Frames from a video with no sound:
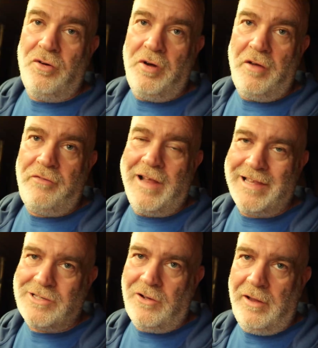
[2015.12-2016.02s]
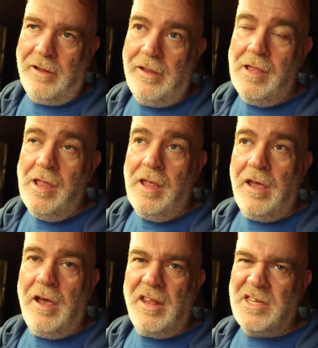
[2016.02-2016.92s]
Sure enough, flat tire.
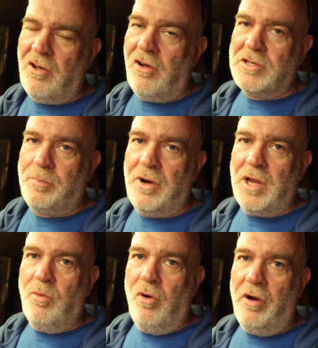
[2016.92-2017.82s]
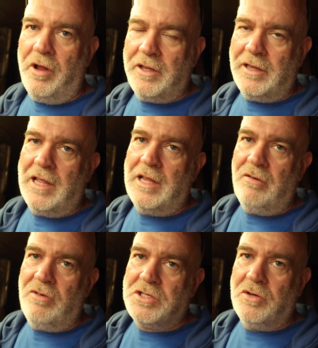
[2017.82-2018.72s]
The tires are pretty worn. I think they're the
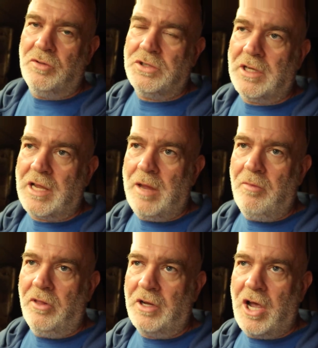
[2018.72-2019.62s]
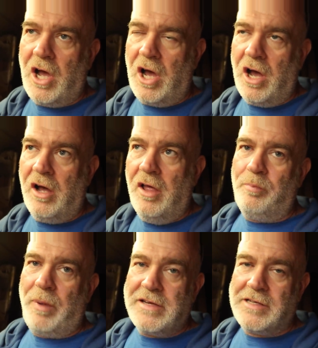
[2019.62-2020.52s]
originals that came on the car.
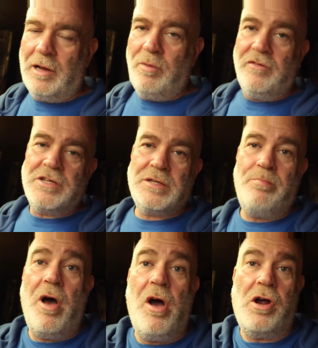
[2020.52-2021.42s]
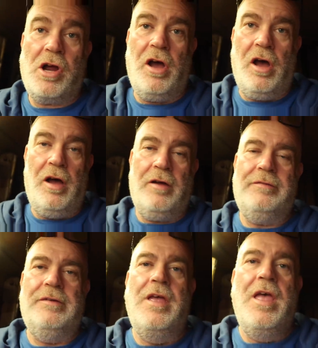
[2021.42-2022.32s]
Basically, with a smart car,
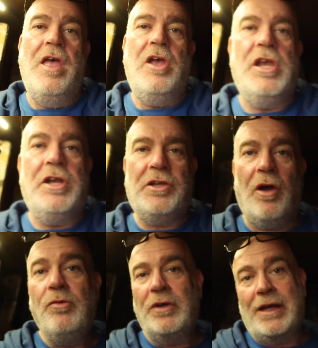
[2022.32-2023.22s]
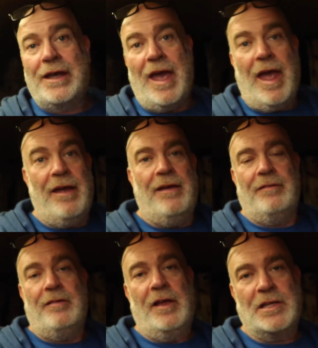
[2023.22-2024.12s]
you don't get
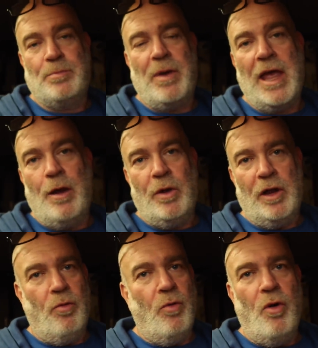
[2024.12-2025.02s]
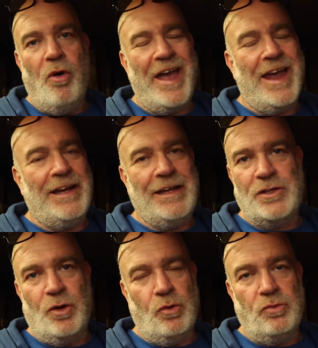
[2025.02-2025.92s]
a spare wheel or any
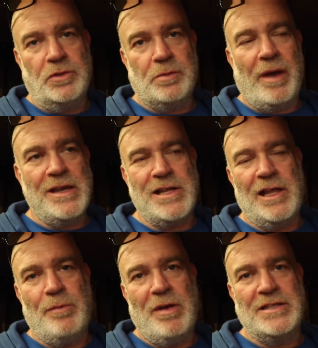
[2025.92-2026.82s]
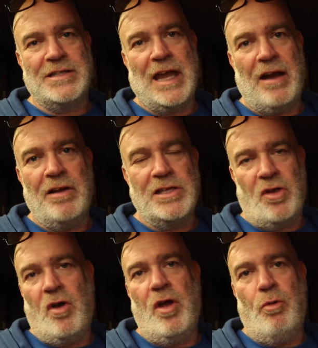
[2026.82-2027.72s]
tools. Basically, you're meant to carry
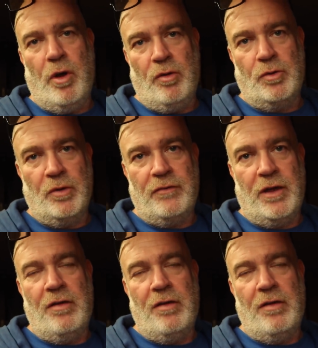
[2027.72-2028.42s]
tire weld with